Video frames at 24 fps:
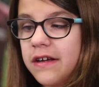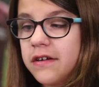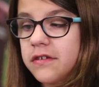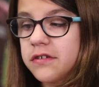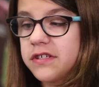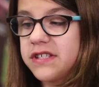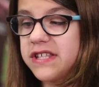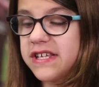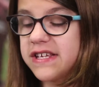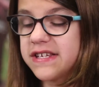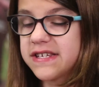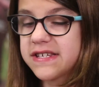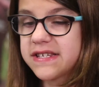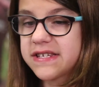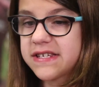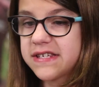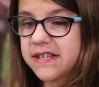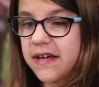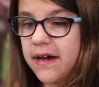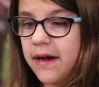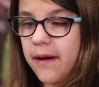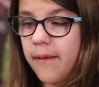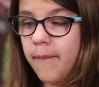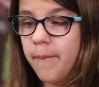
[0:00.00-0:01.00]
there's
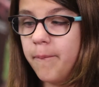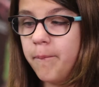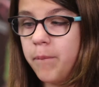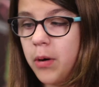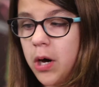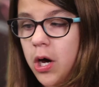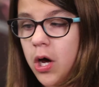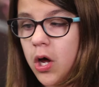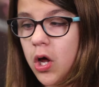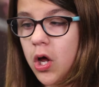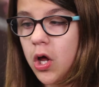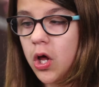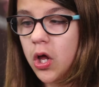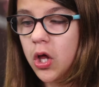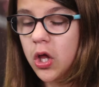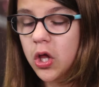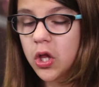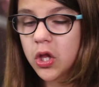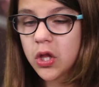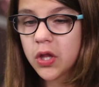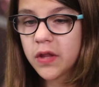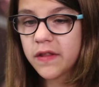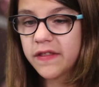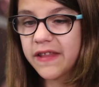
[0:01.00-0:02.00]
this
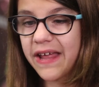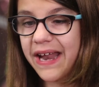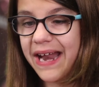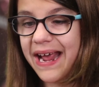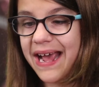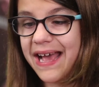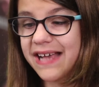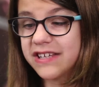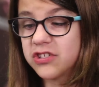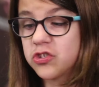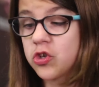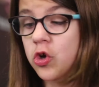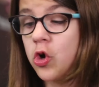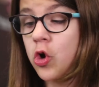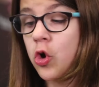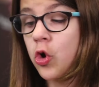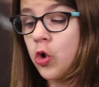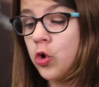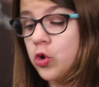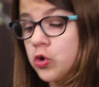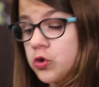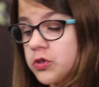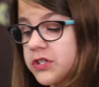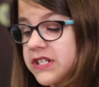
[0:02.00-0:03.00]
ball that has
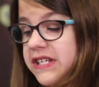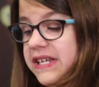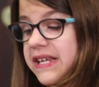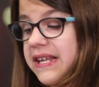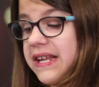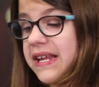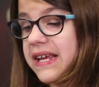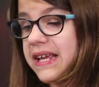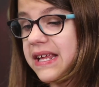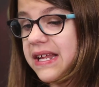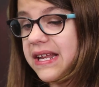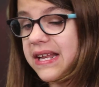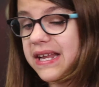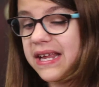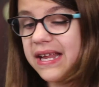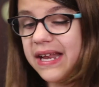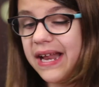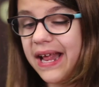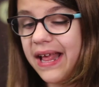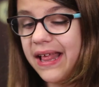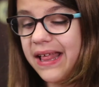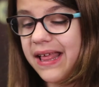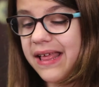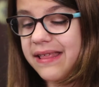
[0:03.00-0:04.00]
holes in it
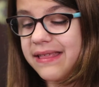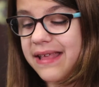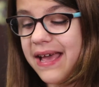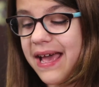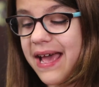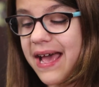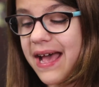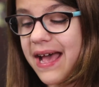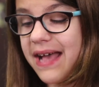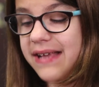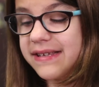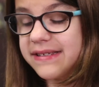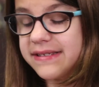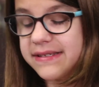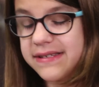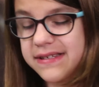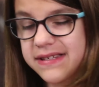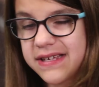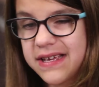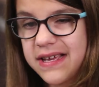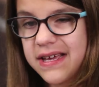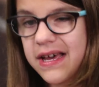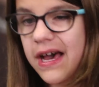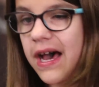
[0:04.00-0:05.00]
and, and it has
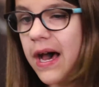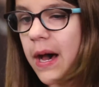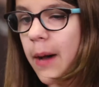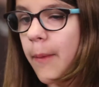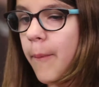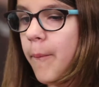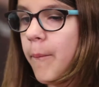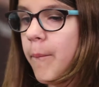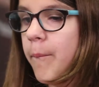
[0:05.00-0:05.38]
a